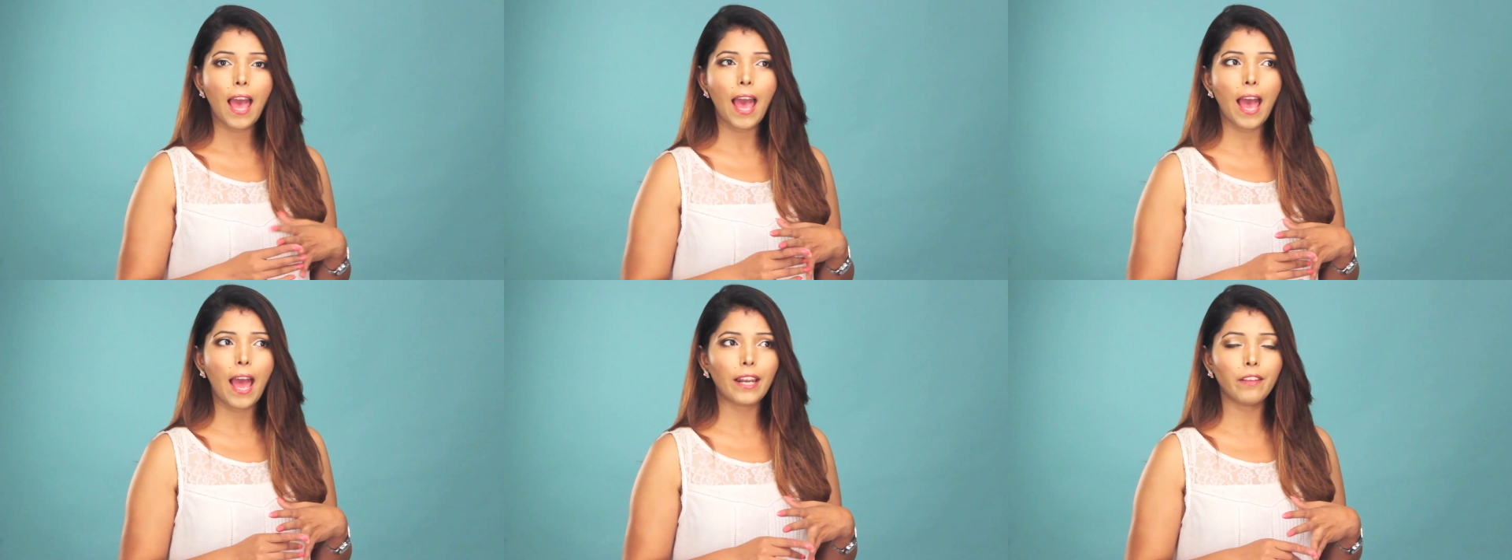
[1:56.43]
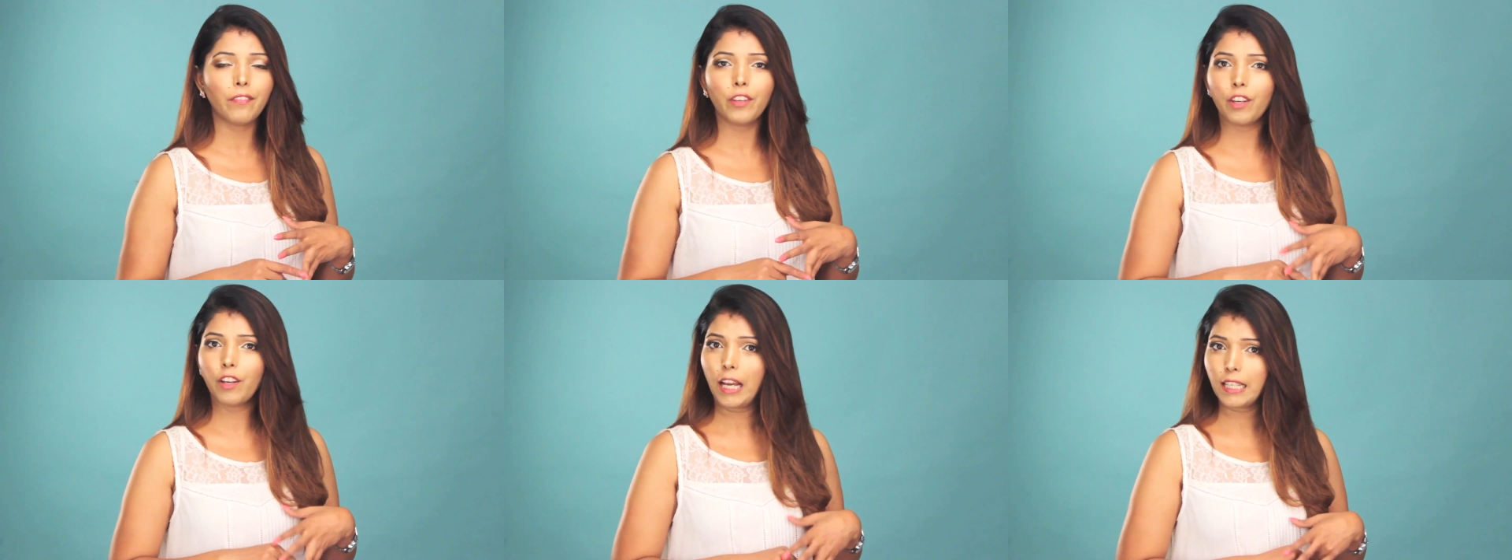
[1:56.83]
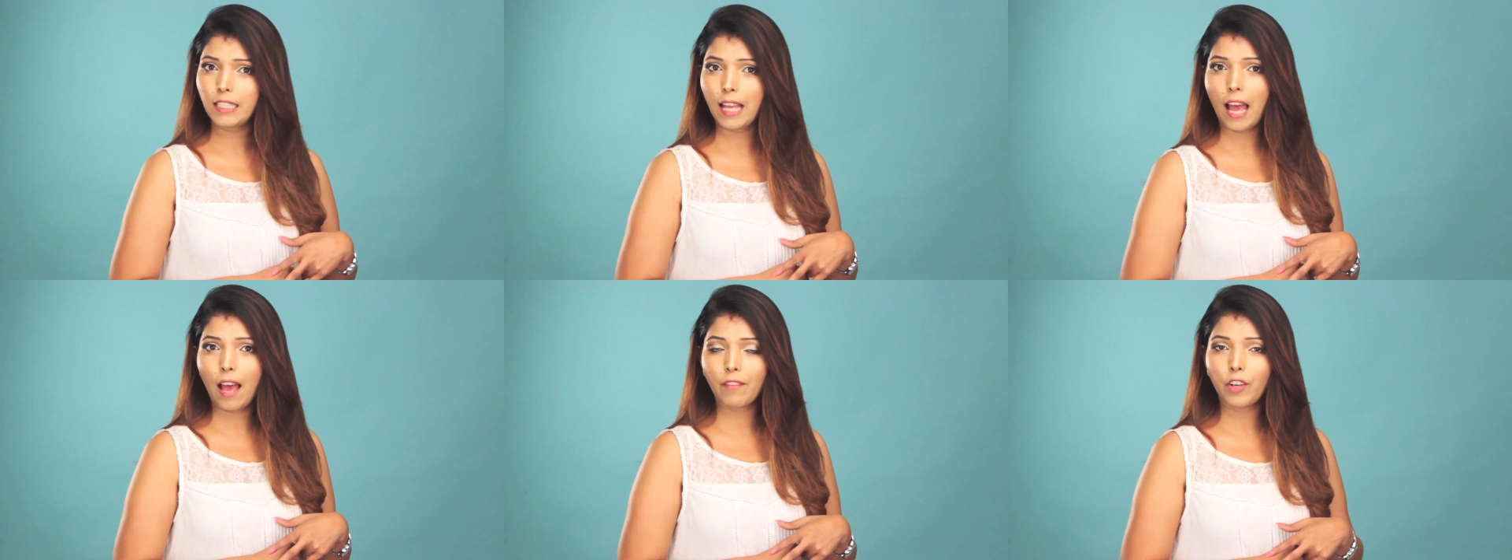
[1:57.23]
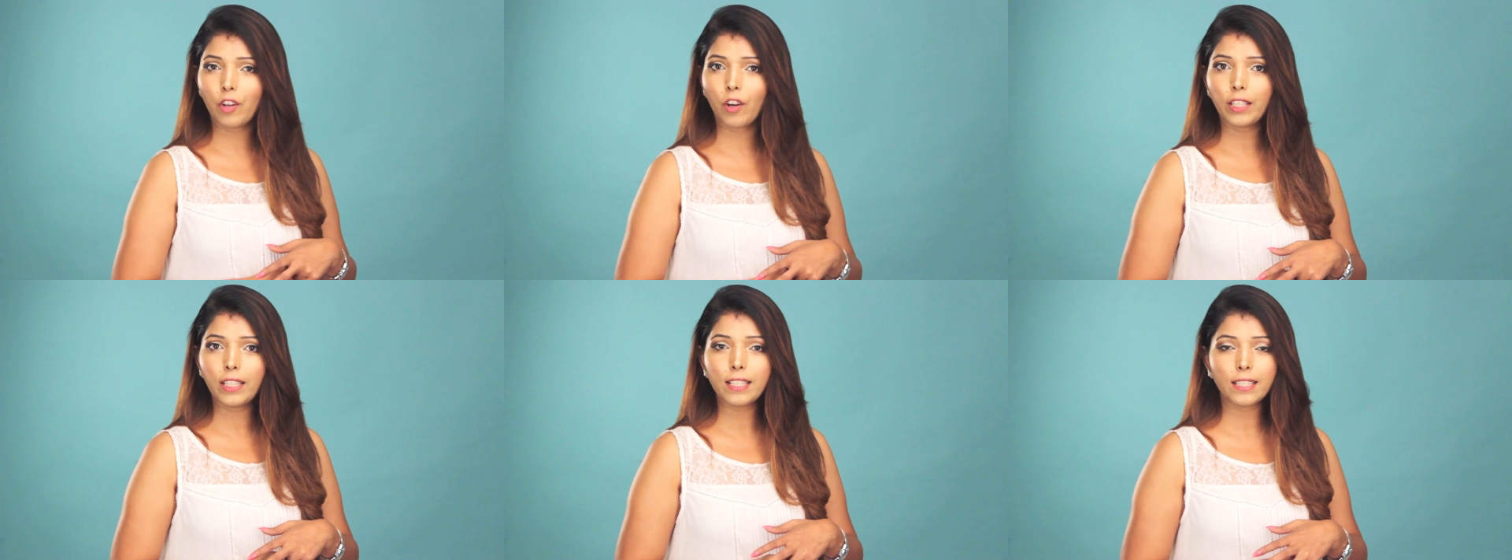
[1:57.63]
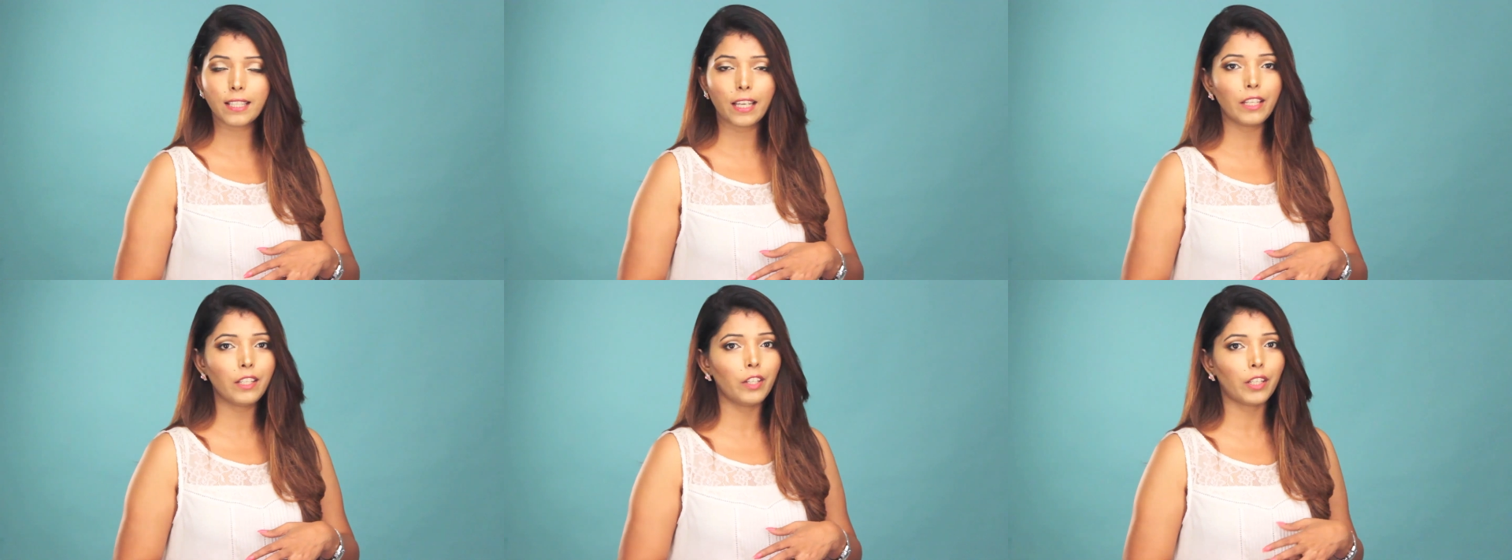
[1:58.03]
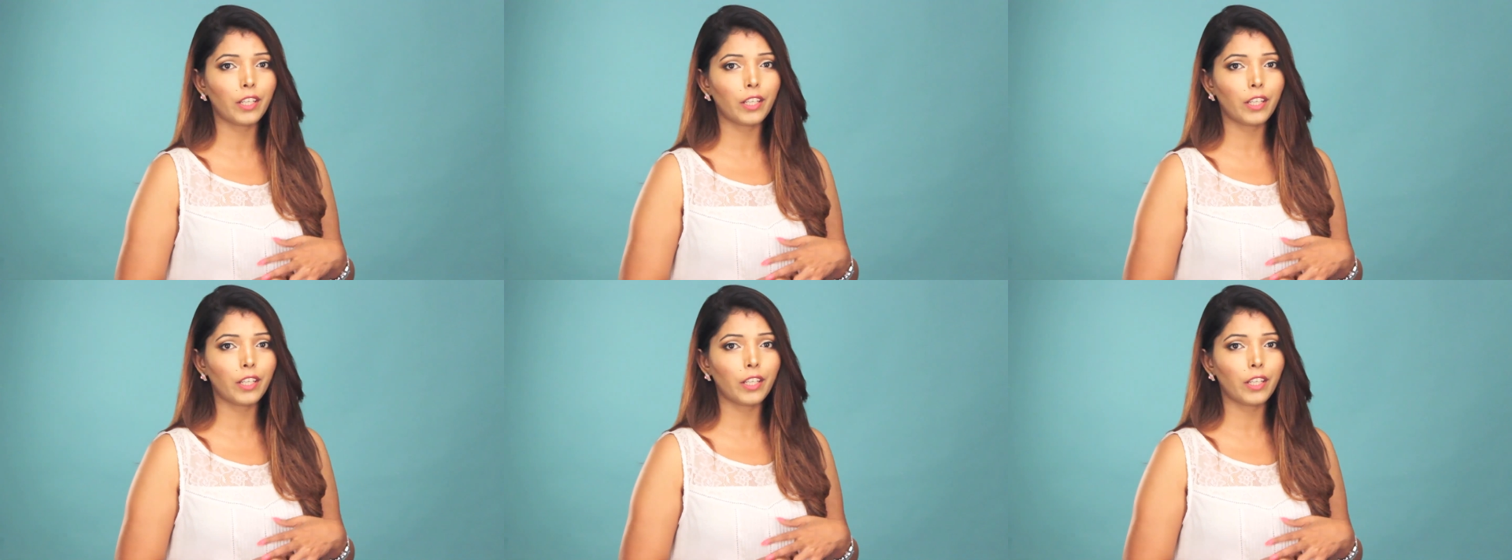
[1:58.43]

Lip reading: And if you guys have an oily skin,